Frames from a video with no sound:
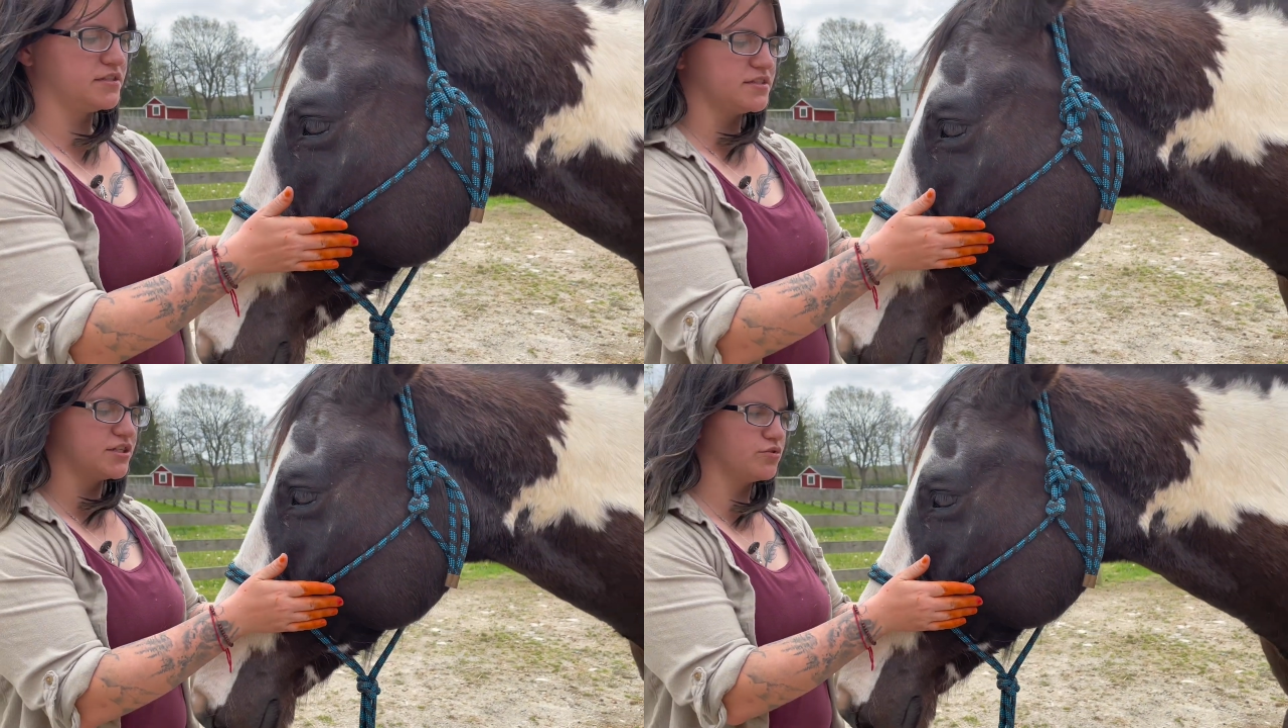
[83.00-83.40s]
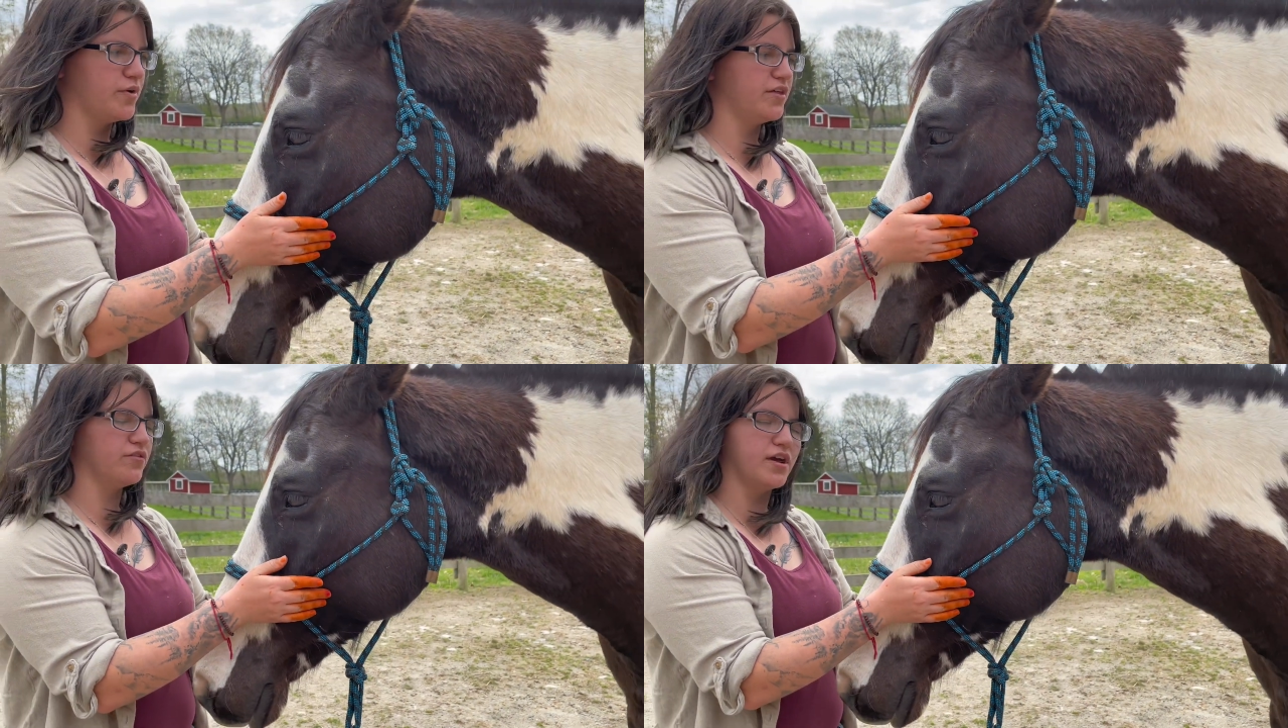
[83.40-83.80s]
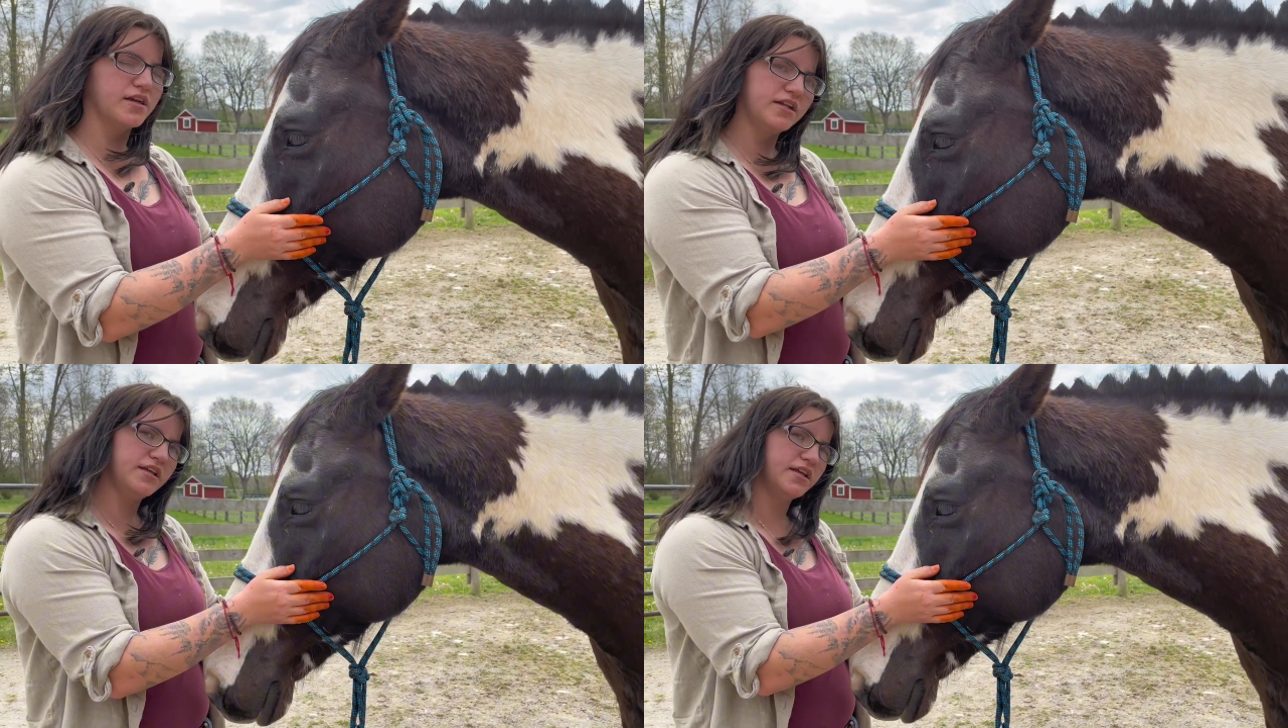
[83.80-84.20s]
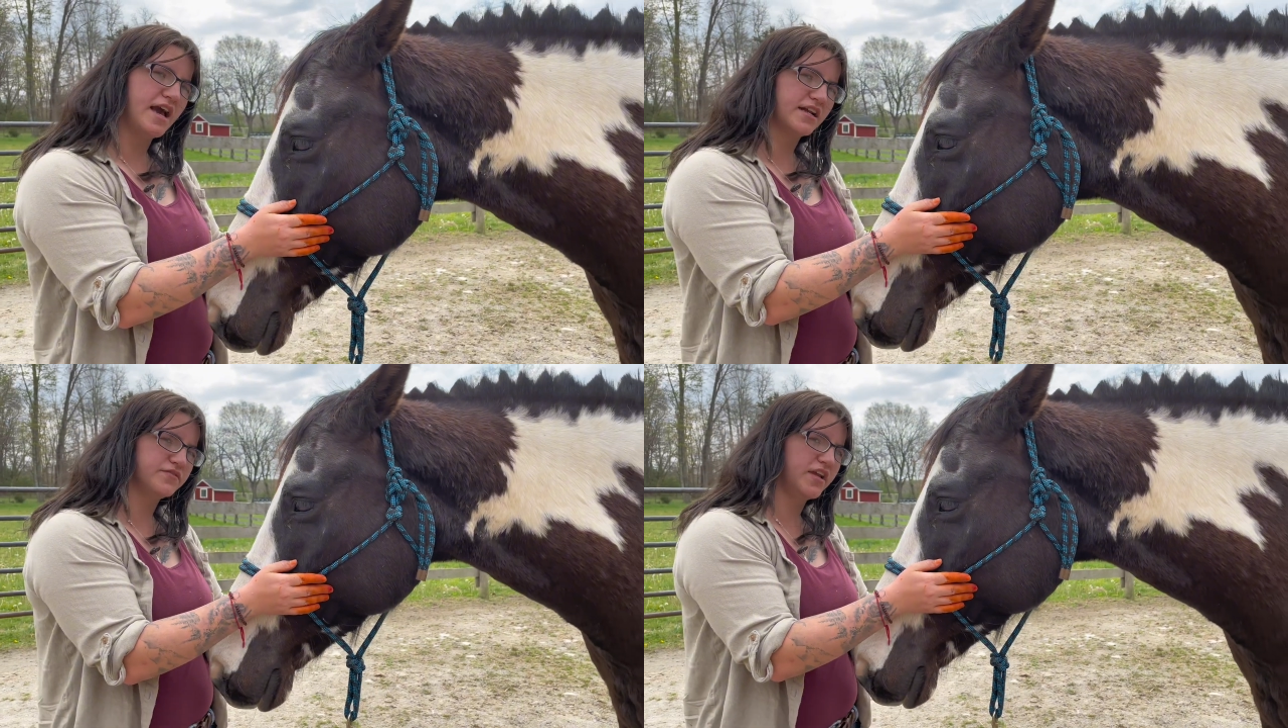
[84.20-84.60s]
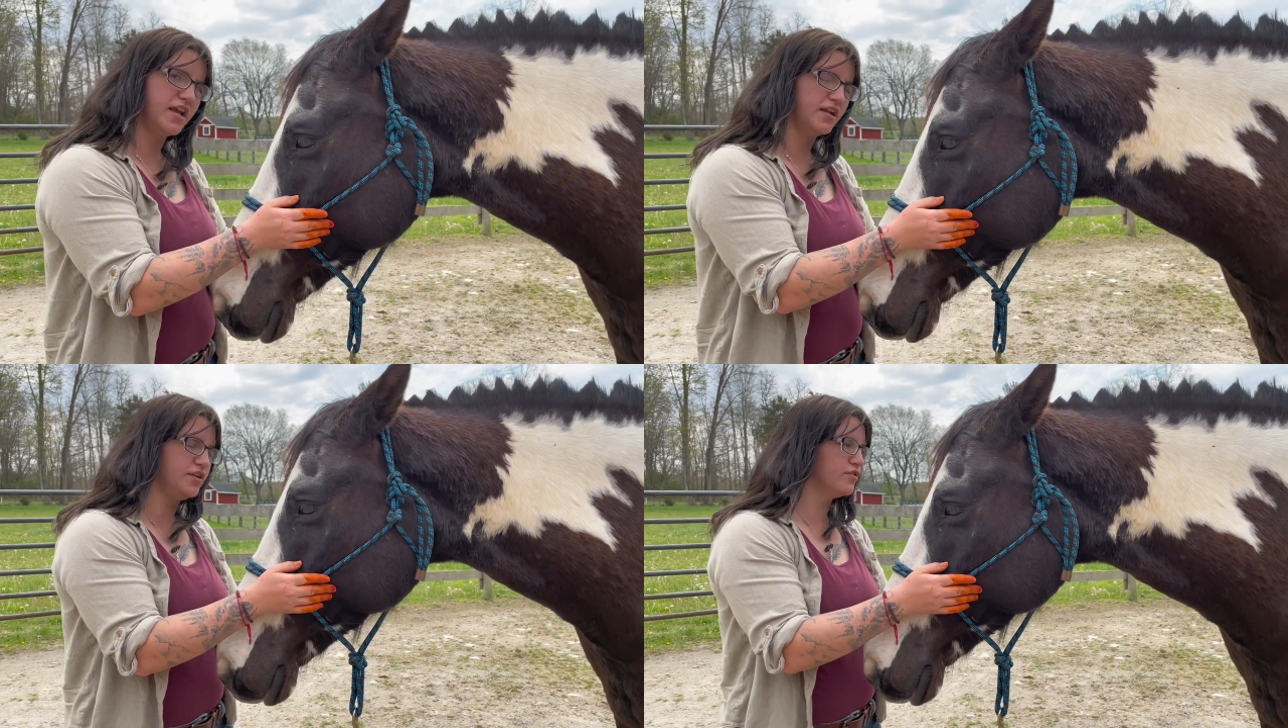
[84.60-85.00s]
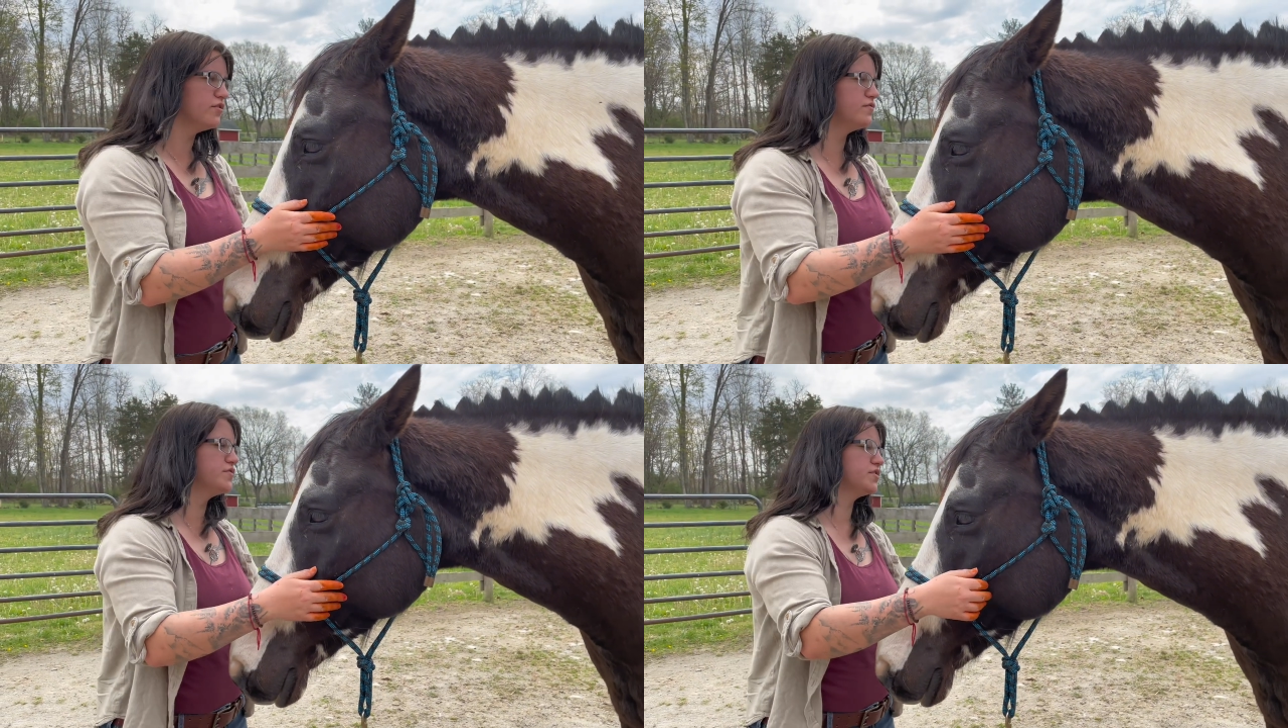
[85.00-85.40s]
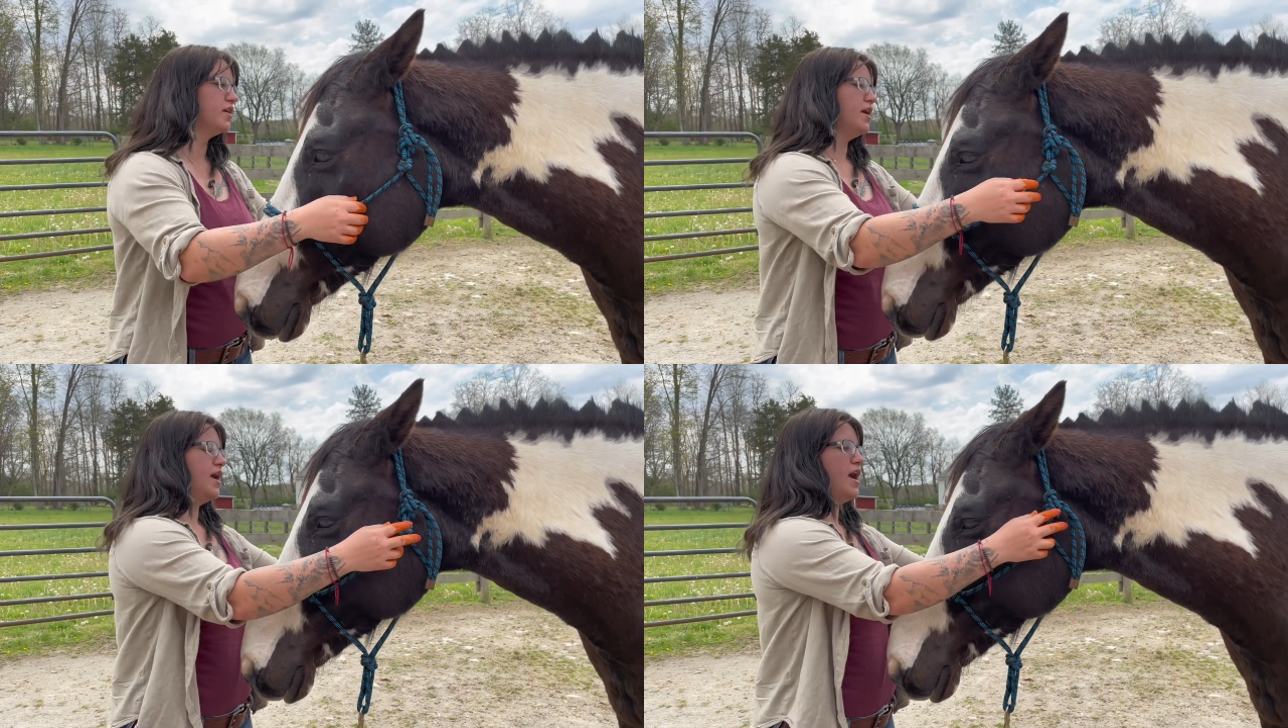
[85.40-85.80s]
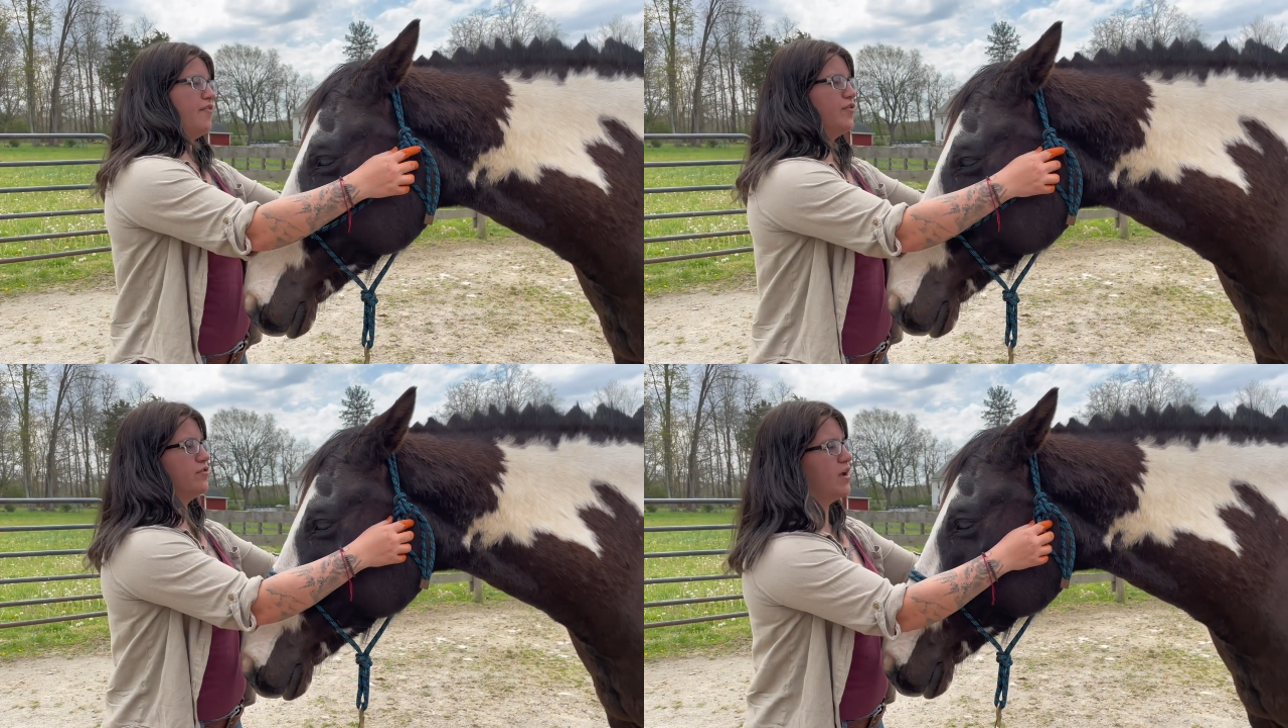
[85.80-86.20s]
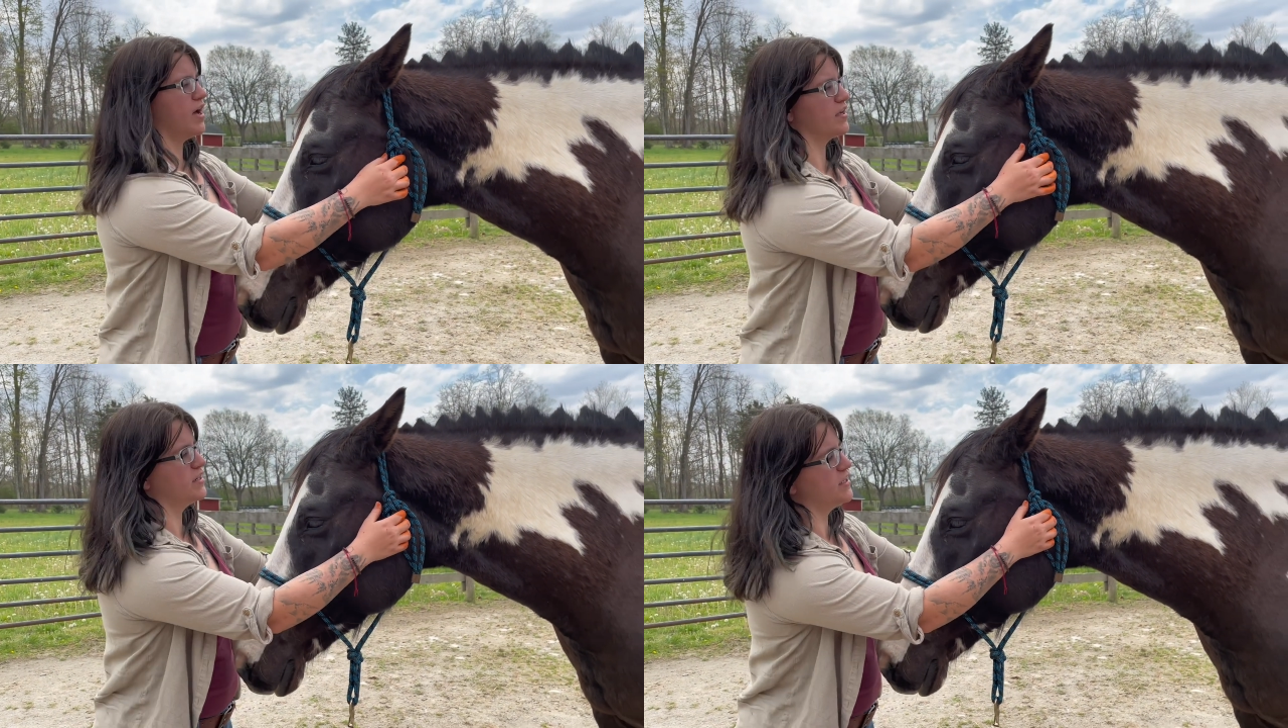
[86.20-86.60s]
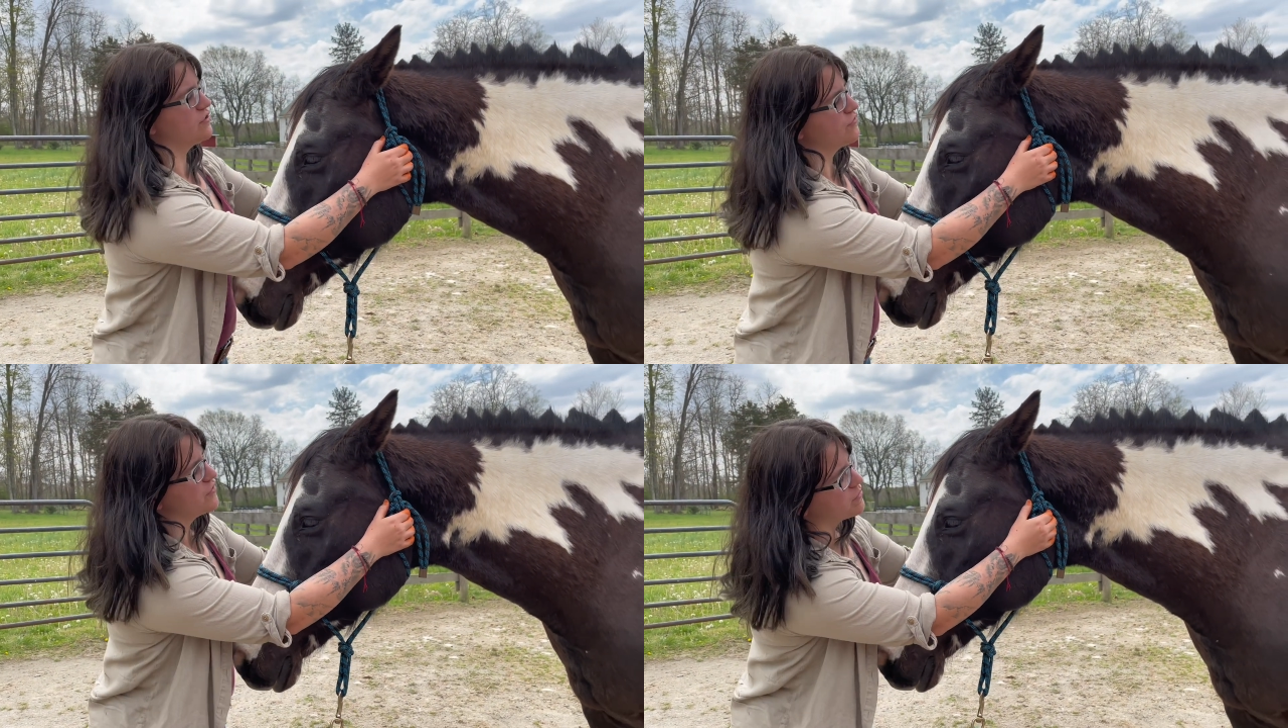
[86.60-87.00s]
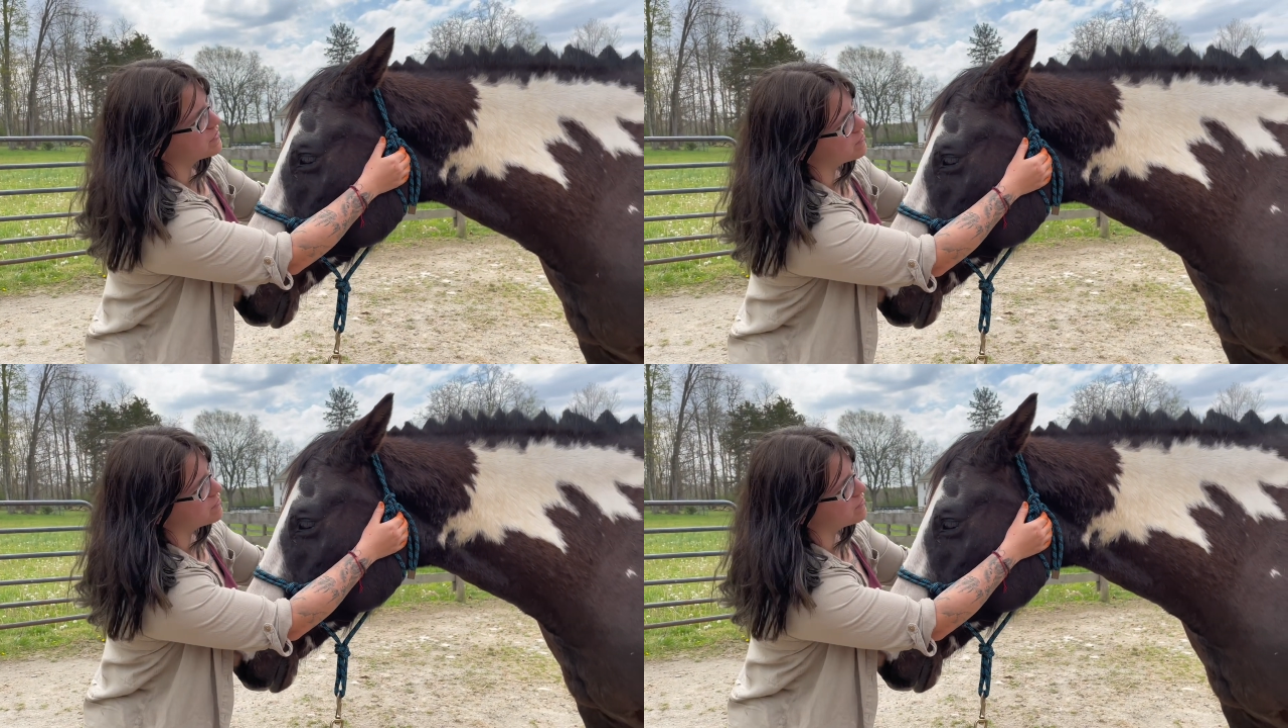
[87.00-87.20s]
such a way they're not going to activate any nerves, and they're not going to interfere with the